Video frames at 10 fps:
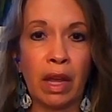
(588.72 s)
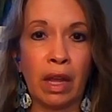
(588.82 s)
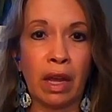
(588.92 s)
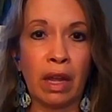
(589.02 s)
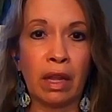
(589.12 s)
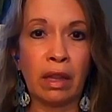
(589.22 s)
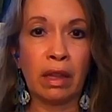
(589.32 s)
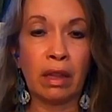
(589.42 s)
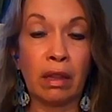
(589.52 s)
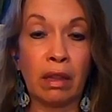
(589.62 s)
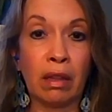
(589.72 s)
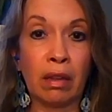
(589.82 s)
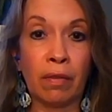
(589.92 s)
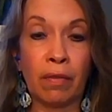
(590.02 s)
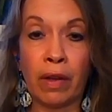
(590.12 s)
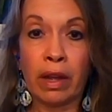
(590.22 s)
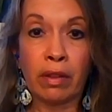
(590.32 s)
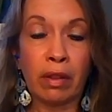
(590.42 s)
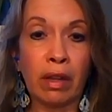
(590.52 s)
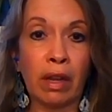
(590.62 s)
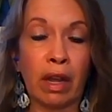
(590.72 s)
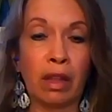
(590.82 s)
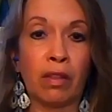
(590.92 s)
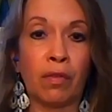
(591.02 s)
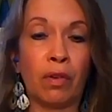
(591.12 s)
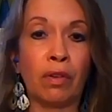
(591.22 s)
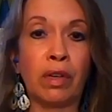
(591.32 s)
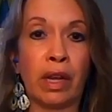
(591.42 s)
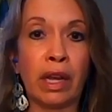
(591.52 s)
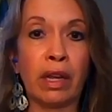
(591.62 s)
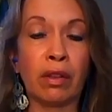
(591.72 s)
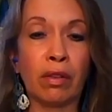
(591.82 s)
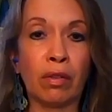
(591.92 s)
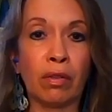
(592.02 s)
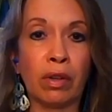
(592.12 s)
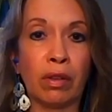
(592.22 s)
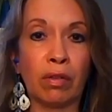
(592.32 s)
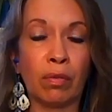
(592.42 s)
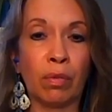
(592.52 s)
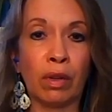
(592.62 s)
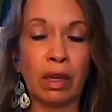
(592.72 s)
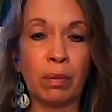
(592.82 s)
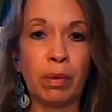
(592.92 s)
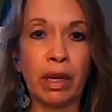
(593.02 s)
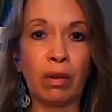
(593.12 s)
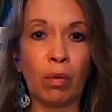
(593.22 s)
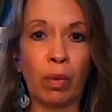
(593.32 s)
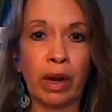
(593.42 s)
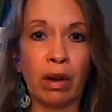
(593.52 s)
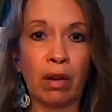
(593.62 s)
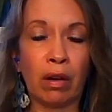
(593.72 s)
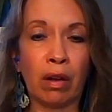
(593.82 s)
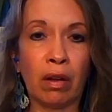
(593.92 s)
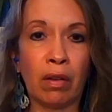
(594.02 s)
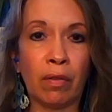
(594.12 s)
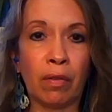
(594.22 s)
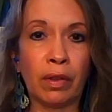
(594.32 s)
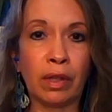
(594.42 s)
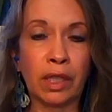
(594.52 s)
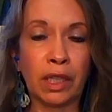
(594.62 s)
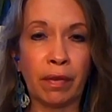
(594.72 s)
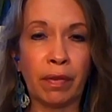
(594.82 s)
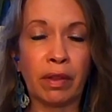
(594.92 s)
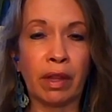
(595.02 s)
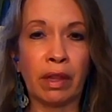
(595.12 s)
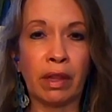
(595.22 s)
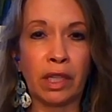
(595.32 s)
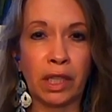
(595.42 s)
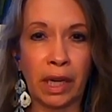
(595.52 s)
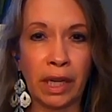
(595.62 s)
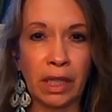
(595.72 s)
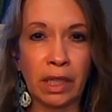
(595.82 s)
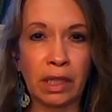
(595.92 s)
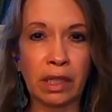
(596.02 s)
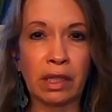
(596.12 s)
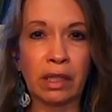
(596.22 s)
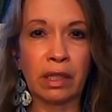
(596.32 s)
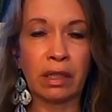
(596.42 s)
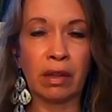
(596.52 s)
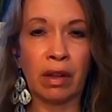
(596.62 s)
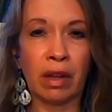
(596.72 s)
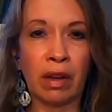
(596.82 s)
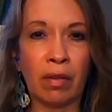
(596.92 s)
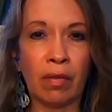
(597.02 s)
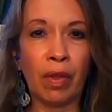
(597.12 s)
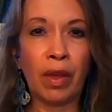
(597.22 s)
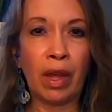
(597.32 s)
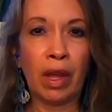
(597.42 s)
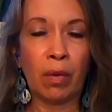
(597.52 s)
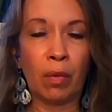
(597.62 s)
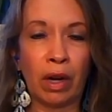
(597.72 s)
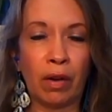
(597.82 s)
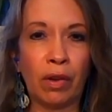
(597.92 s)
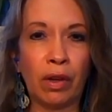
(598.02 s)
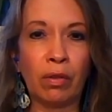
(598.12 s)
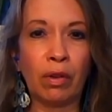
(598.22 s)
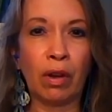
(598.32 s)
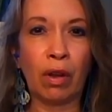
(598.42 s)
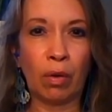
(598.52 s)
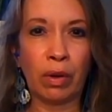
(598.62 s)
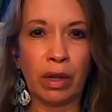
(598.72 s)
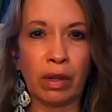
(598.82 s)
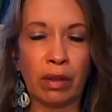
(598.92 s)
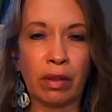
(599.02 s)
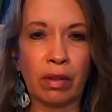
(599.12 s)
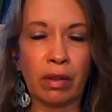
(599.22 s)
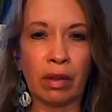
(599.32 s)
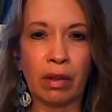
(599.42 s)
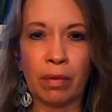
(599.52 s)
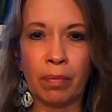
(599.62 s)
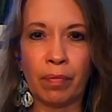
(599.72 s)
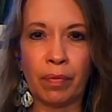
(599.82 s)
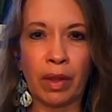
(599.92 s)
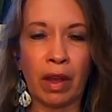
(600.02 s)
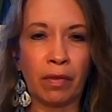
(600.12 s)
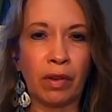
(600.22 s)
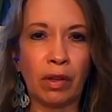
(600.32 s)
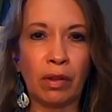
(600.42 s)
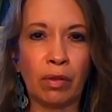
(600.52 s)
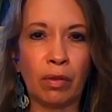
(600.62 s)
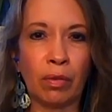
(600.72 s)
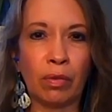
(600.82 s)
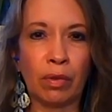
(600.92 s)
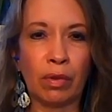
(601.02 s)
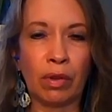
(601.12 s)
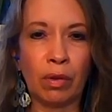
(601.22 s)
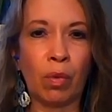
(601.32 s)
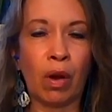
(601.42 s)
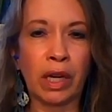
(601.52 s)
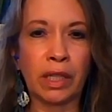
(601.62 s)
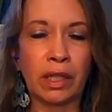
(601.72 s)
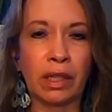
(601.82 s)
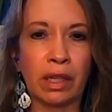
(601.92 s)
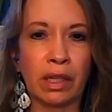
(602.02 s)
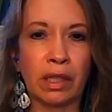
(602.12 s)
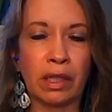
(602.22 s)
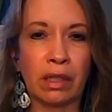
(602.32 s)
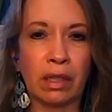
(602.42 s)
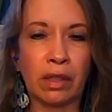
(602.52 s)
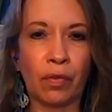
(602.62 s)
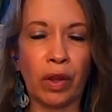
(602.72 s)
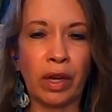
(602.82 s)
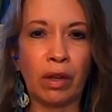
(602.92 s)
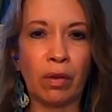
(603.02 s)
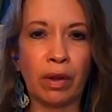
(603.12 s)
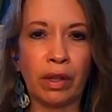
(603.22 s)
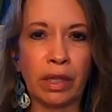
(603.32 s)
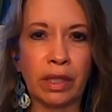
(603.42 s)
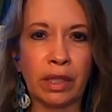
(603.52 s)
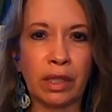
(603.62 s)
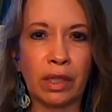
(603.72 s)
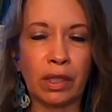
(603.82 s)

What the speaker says: And the effects can last for days. So just really being aware of the shifts and the changes and whatever you notice after you you watch this video and listen